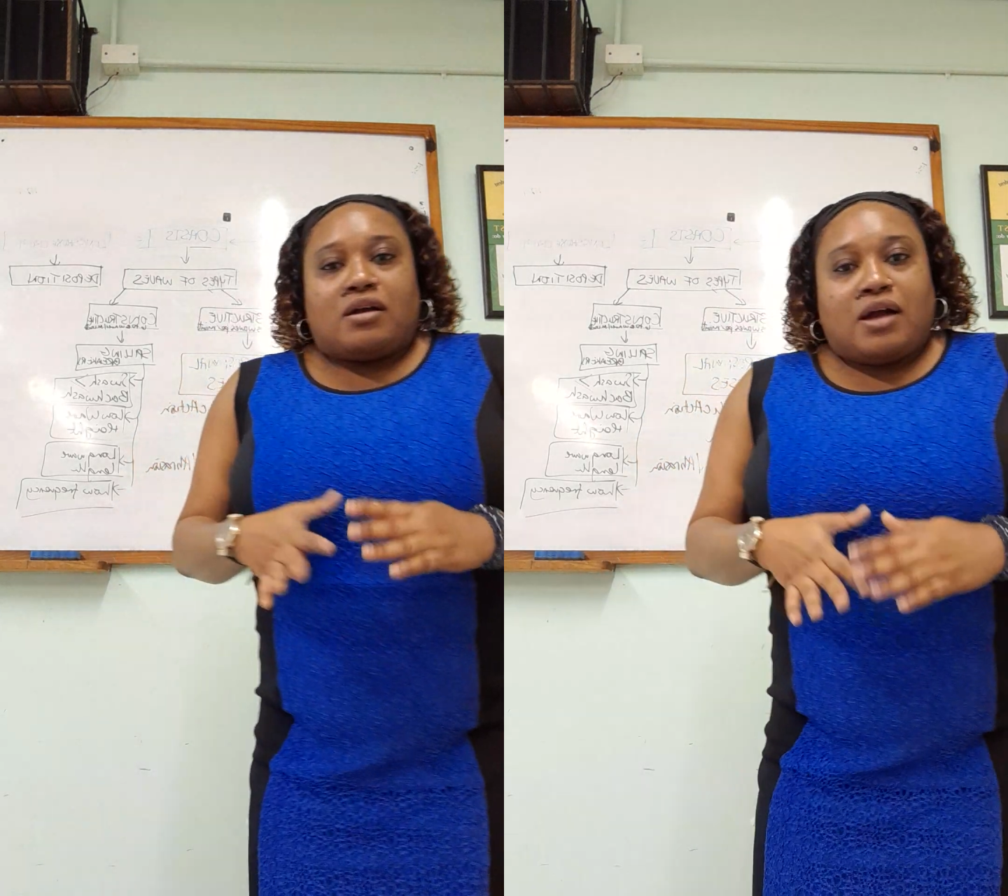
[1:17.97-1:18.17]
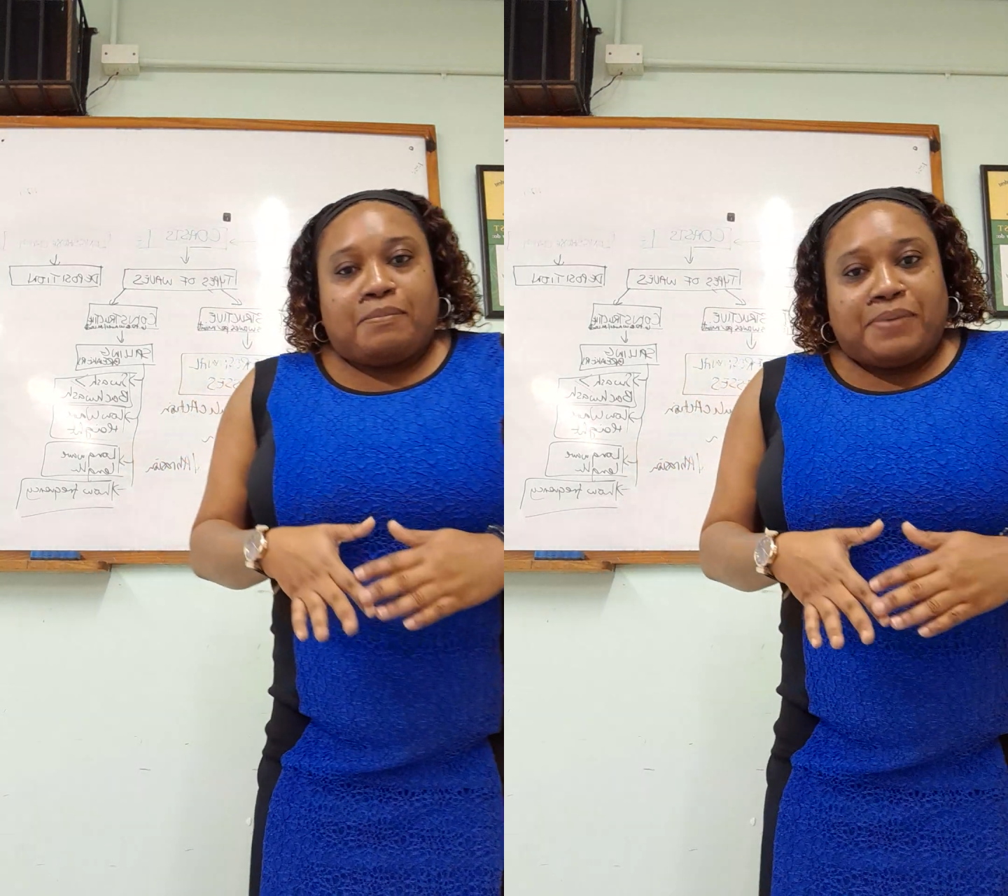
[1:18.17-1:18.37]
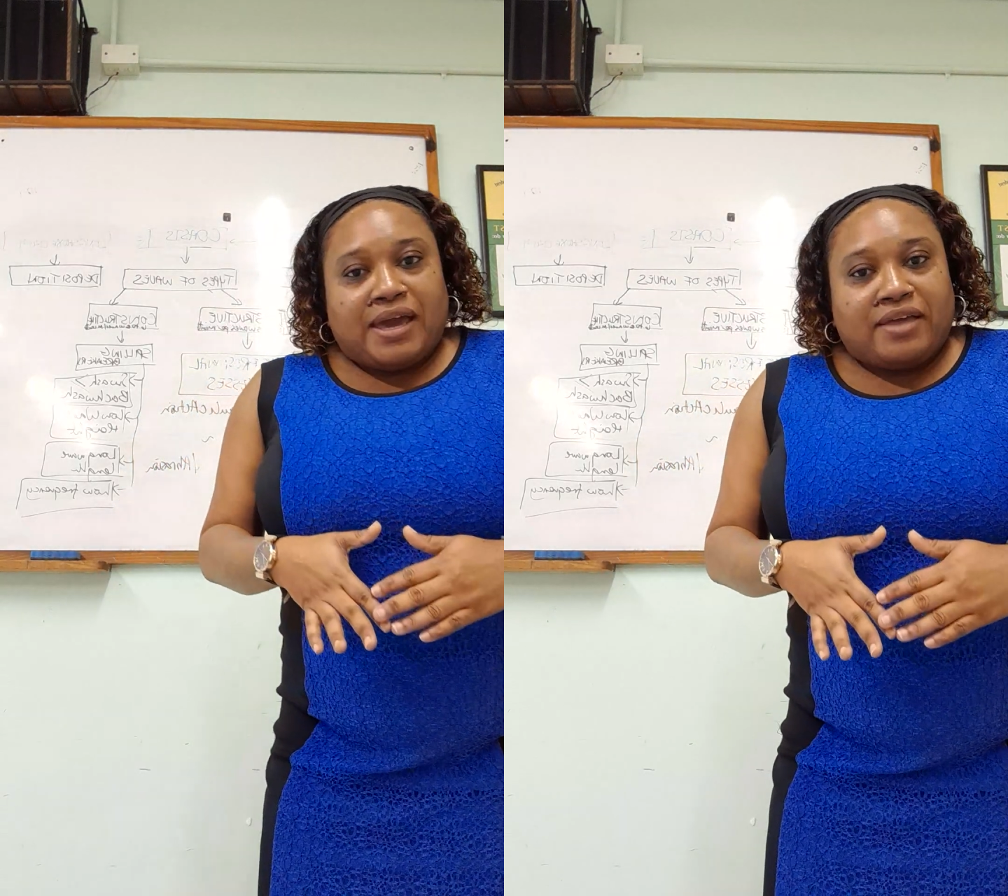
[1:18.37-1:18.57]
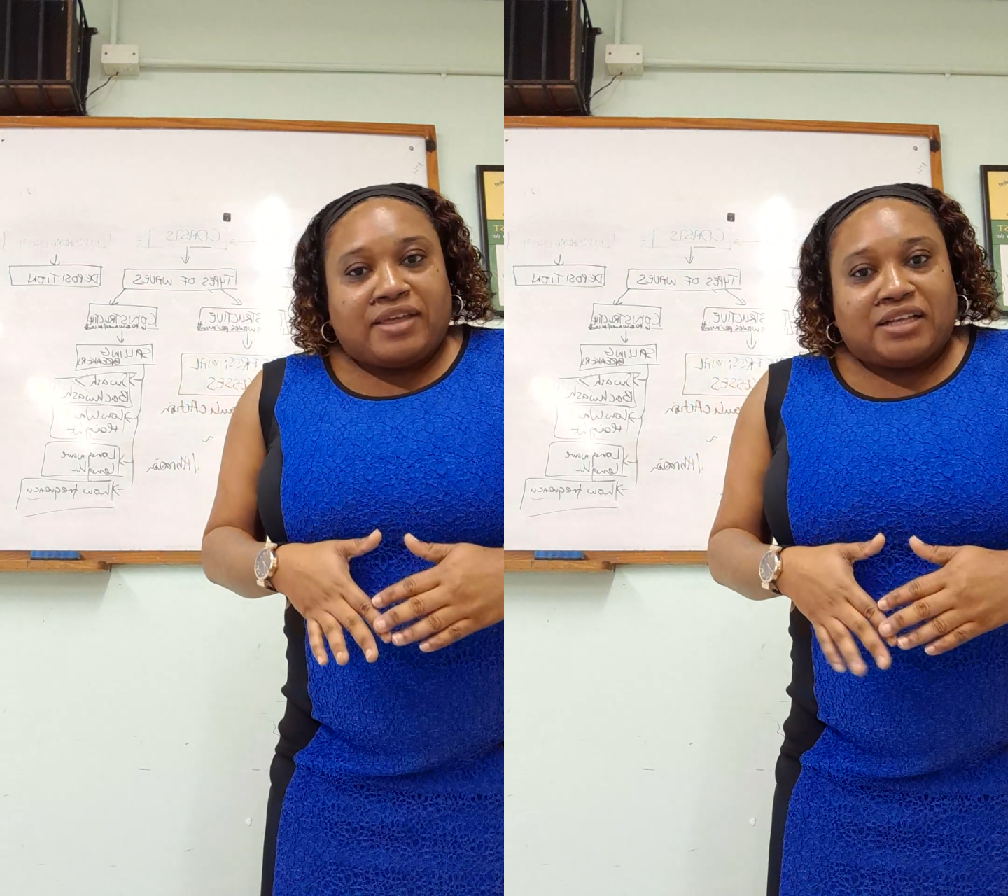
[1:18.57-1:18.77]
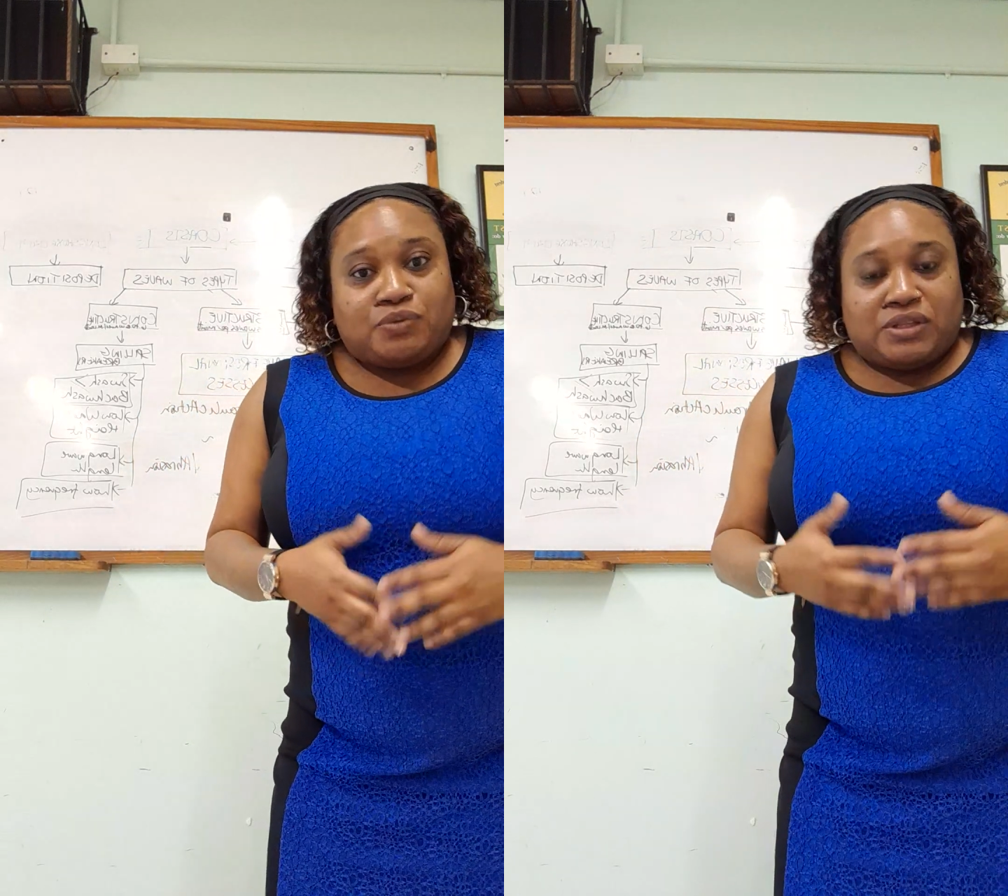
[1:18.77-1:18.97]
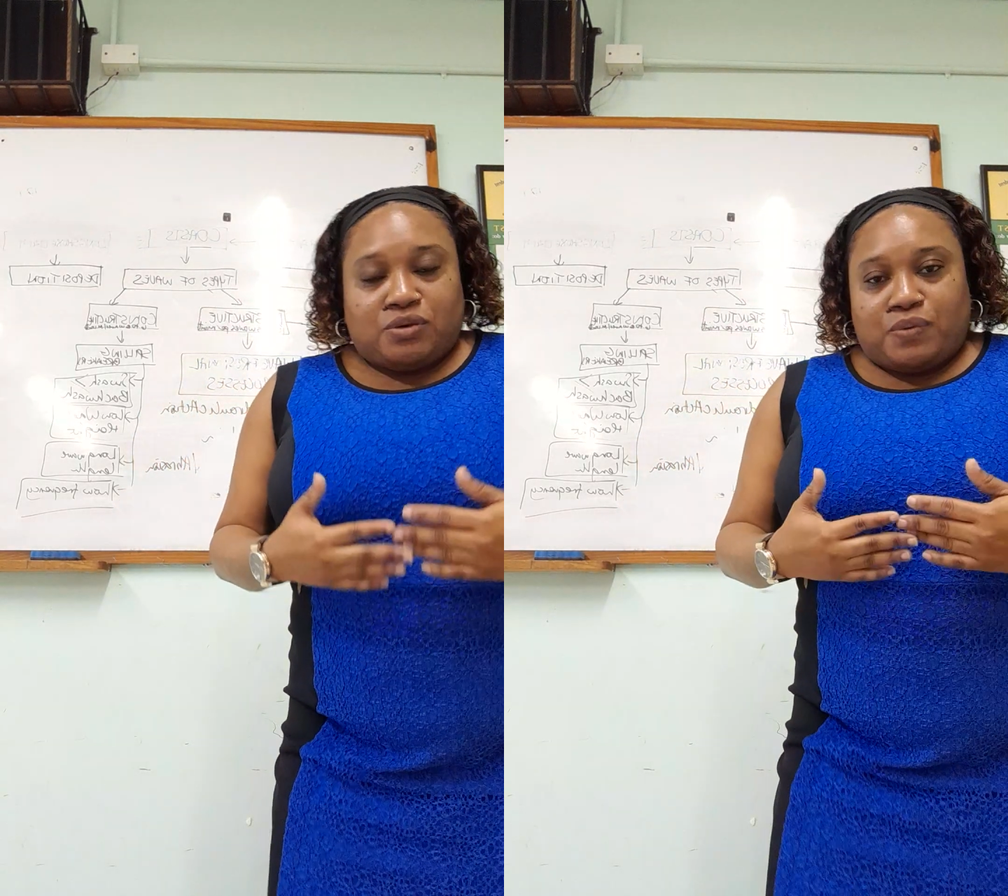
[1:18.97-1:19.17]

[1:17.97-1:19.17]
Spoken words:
Compare that with the